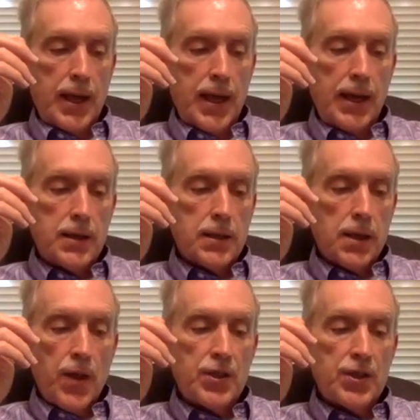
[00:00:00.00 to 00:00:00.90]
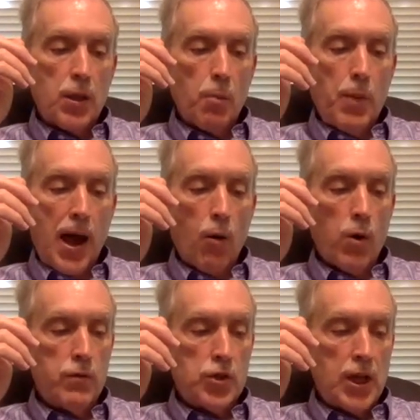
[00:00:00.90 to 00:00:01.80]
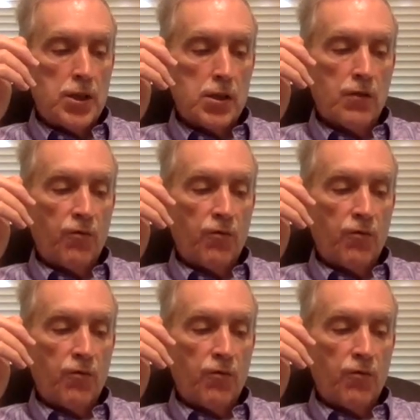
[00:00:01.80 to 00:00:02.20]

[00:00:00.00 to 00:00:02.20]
In it, they see the power of Jesus